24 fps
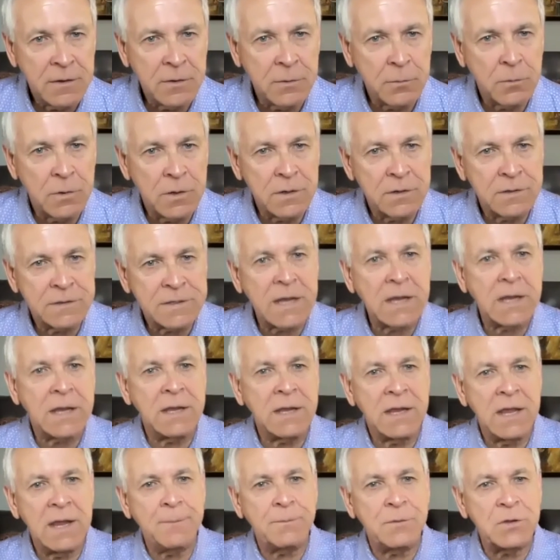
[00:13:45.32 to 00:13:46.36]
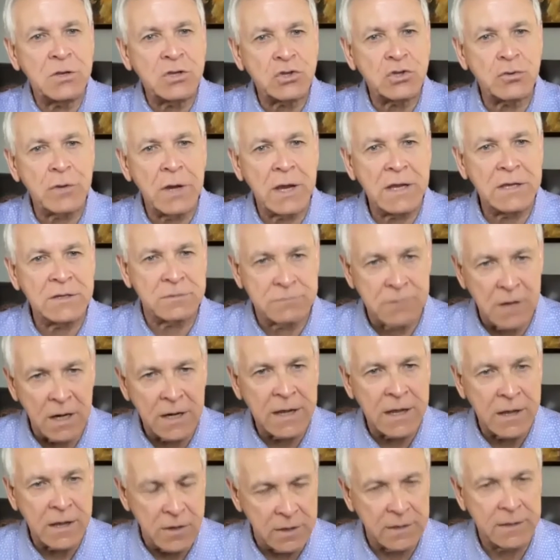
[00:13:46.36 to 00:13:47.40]
in other words, they can keep the trains
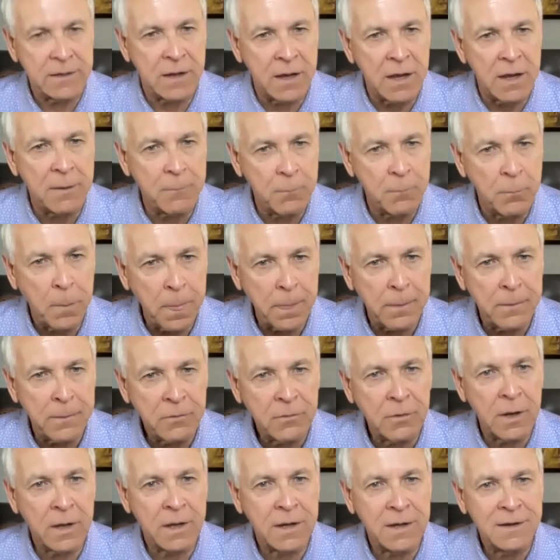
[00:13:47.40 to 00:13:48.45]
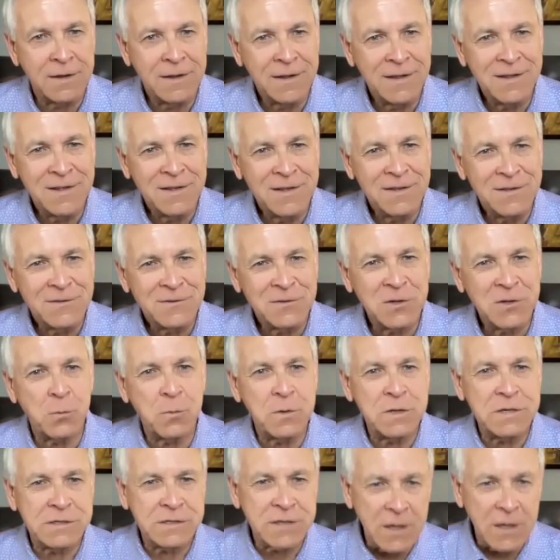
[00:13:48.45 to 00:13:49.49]
running on time, right?
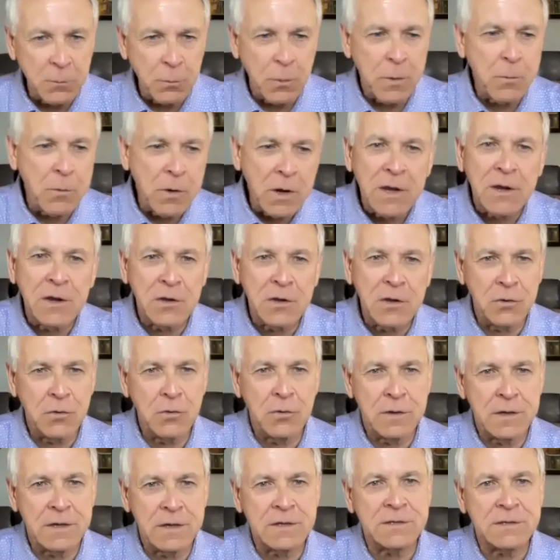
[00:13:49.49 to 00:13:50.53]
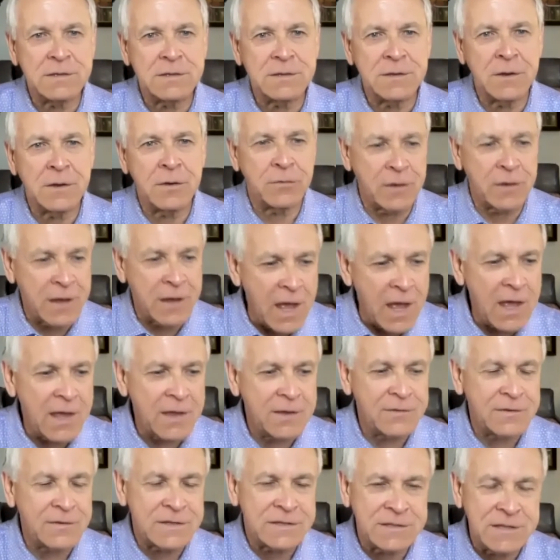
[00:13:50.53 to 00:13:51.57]
So we said we were going to do this. That the
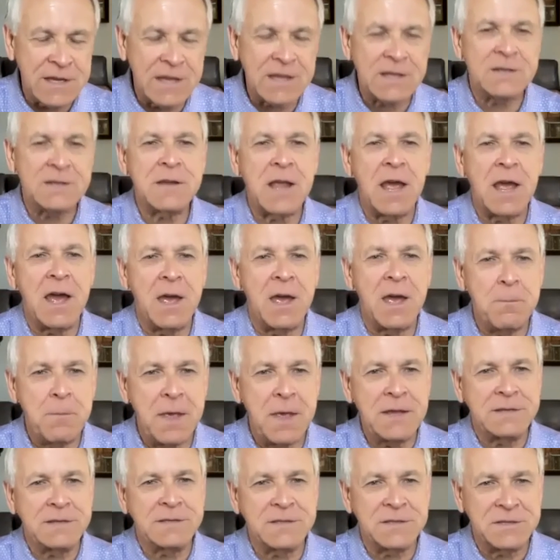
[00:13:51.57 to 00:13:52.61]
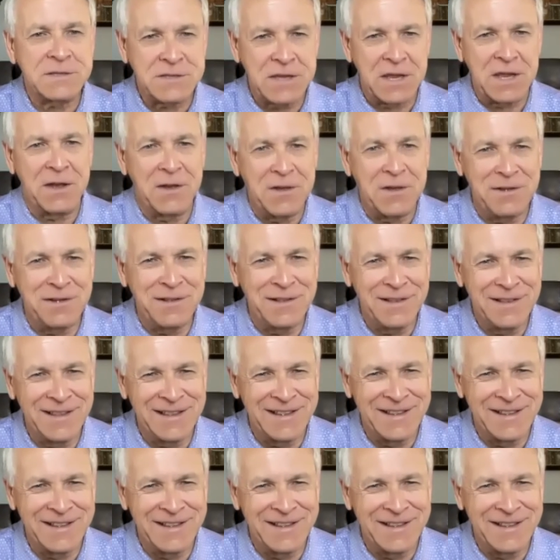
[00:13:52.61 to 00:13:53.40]
guy, the sales guy, makes the sale,